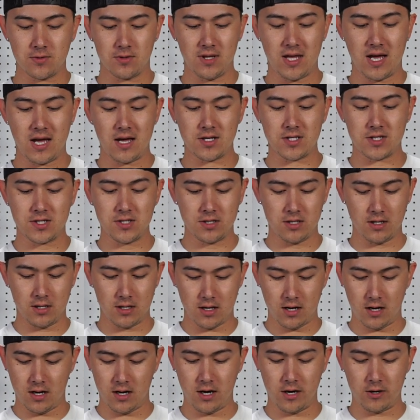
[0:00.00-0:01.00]
will last you
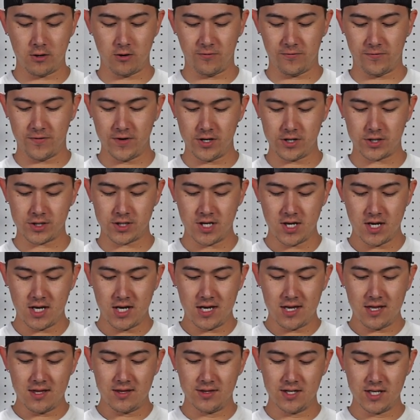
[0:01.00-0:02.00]
100 fish.
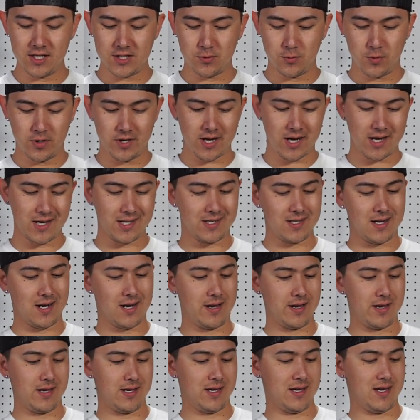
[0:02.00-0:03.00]
This one, I
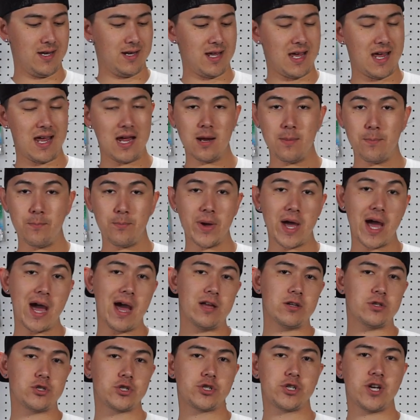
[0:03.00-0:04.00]
got it in a
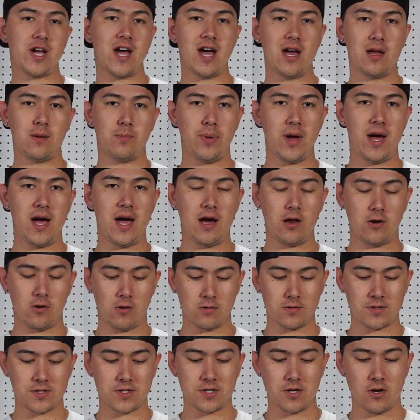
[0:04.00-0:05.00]
bad shad
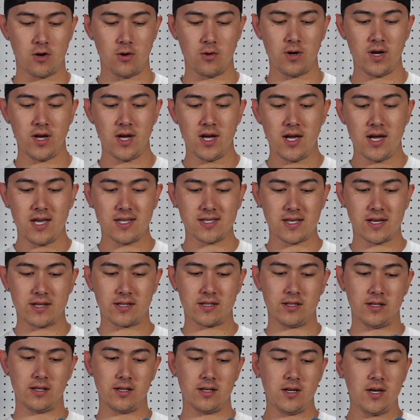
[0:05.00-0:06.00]
pattern. So it's like
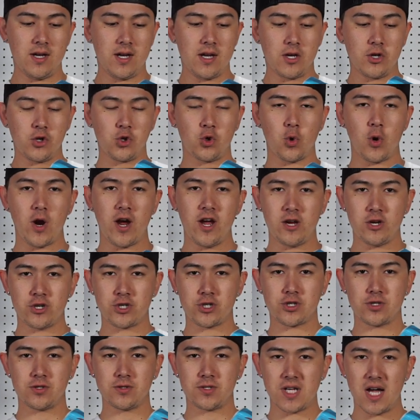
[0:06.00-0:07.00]
a
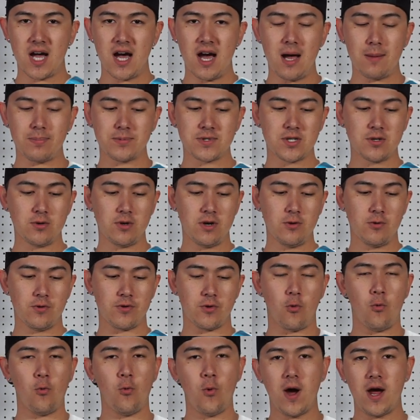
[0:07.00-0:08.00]
grayish top to it with
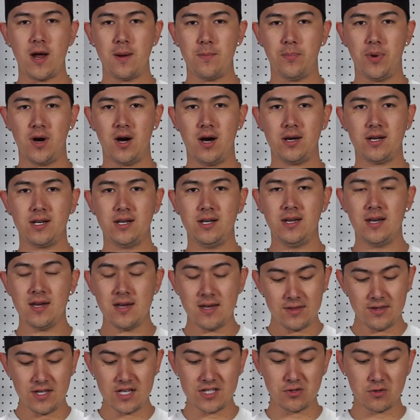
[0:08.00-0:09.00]
a white body.
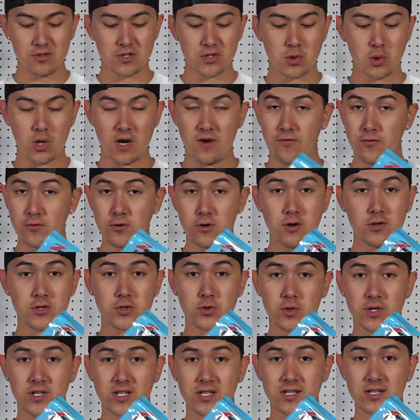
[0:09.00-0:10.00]
This one's great for nose
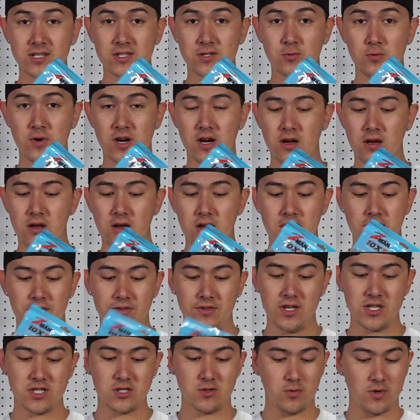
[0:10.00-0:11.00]
rigging as well.
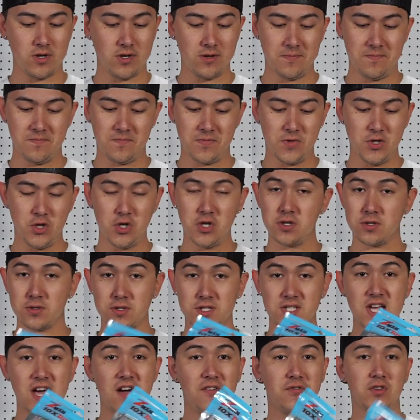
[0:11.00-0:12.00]
This one, you can
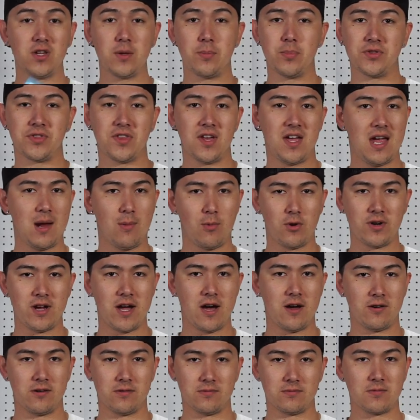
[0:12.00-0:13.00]
definitely put the hammer
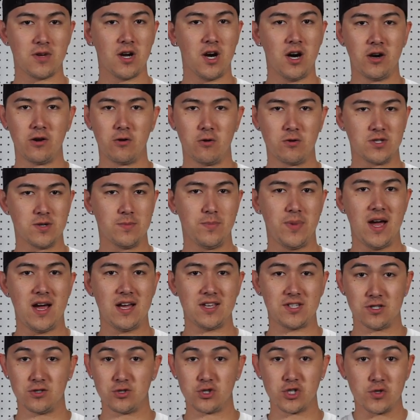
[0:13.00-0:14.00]
down on hundreds of
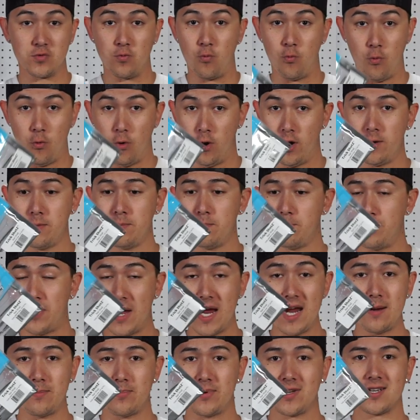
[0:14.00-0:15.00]
bass on just one
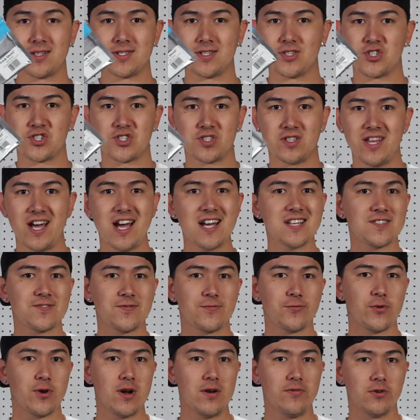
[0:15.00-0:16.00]
bait because it just lasts
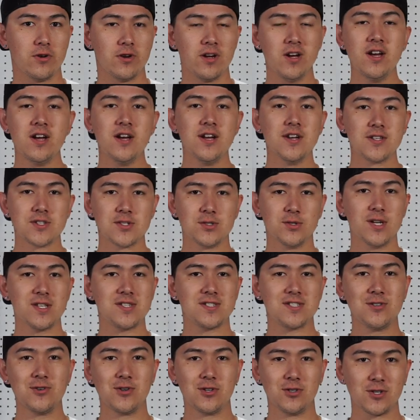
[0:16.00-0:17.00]
forever. So
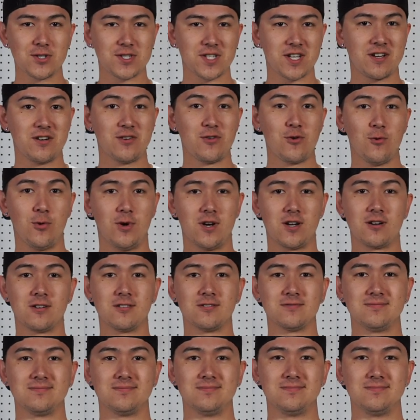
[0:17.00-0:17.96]
let's see what it looks like underwater.